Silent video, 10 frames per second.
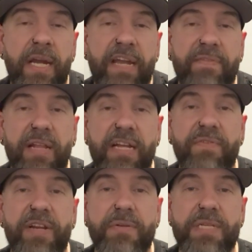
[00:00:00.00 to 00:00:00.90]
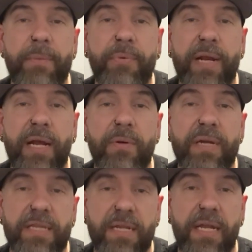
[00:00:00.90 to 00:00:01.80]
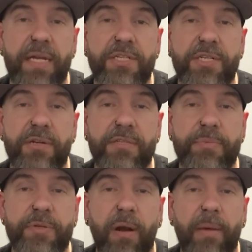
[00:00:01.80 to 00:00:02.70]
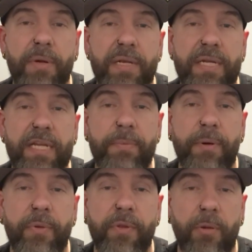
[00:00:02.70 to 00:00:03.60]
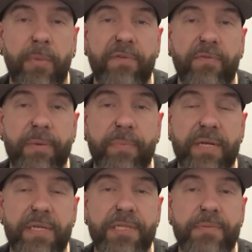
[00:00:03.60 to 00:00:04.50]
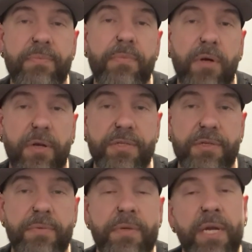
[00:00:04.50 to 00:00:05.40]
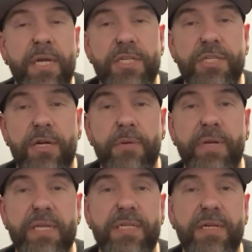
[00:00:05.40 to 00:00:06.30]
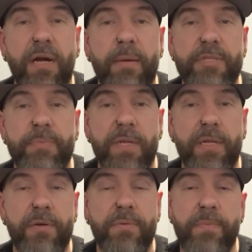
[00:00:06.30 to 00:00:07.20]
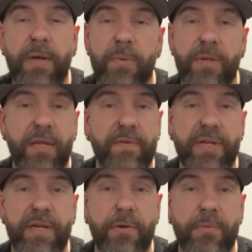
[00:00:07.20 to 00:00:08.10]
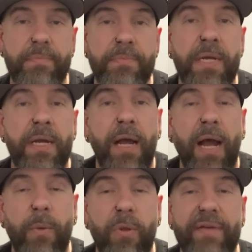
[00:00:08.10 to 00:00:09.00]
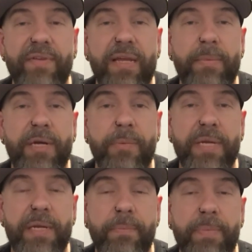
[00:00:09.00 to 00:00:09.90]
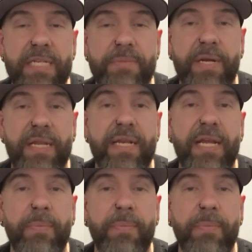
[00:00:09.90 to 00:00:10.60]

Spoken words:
If you like the videos I put out, hit the like, share, and subscribe button to keep up with all my free picks. Also, share your picks in the comments below. I would love to hear them. I will have an MLB Best Bet of the Day